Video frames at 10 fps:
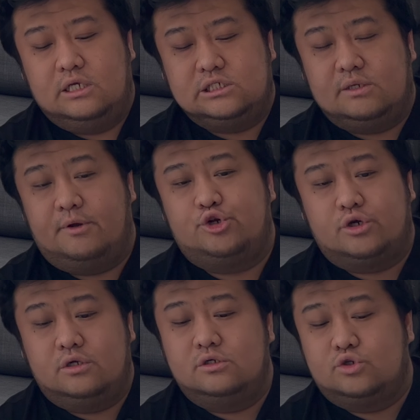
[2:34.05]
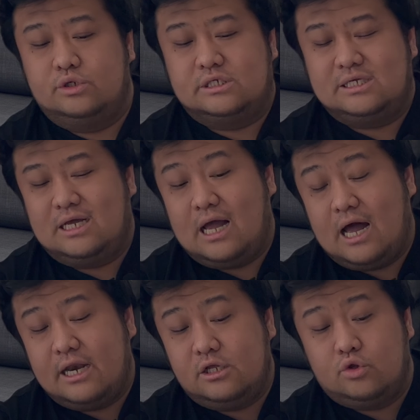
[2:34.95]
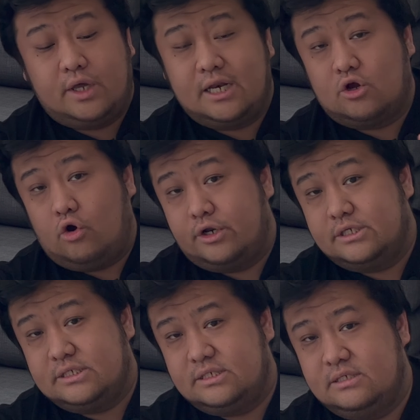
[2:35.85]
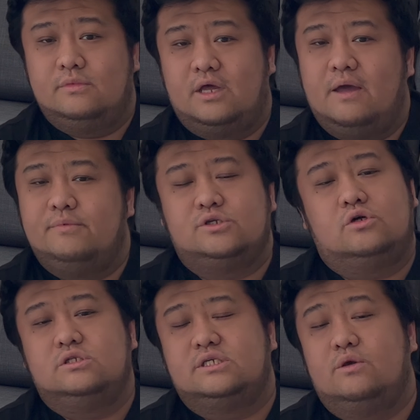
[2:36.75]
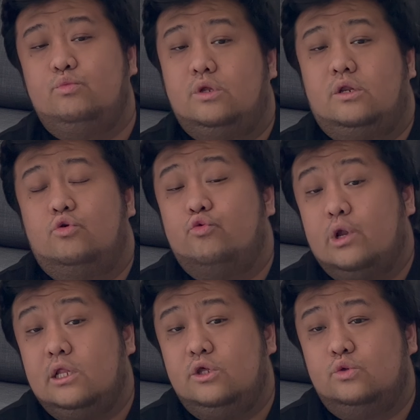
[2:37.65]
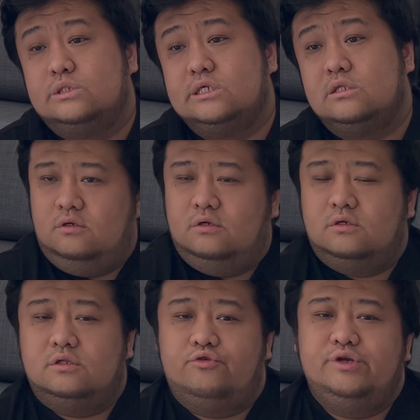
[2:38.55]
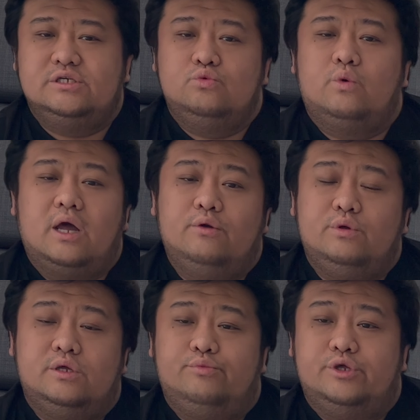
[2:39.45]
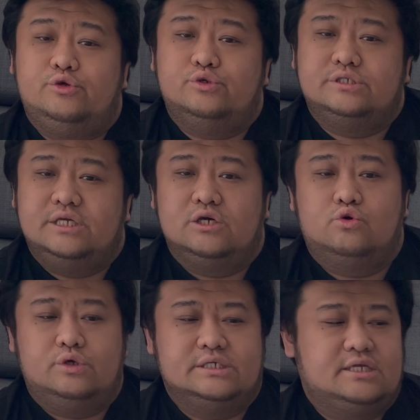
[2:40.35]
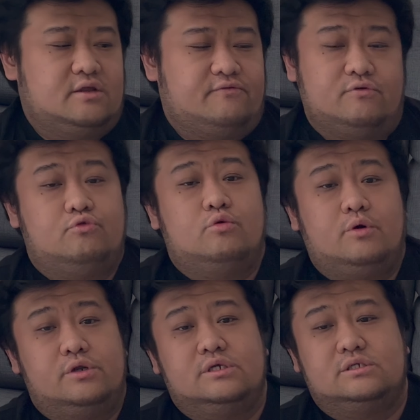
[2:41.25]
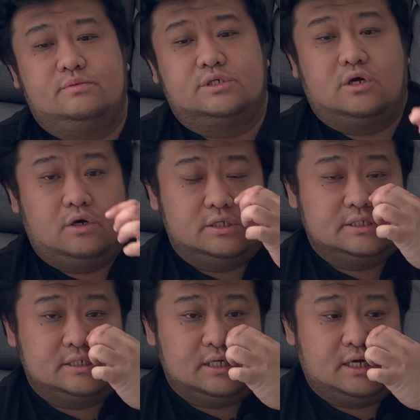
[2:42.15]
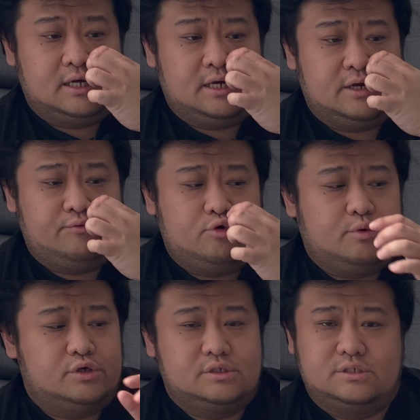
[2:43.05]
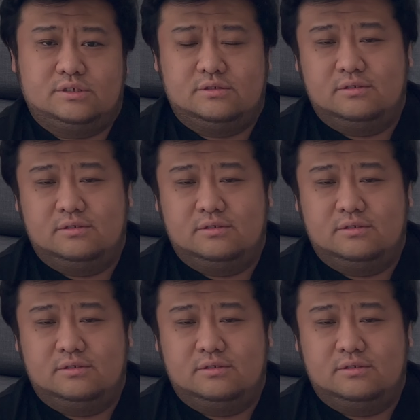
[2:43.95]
symmetrical, so it's harder to get the corners. The app is all the same, we don't really use it. The reason why we use Tineco instead of a robot is because robots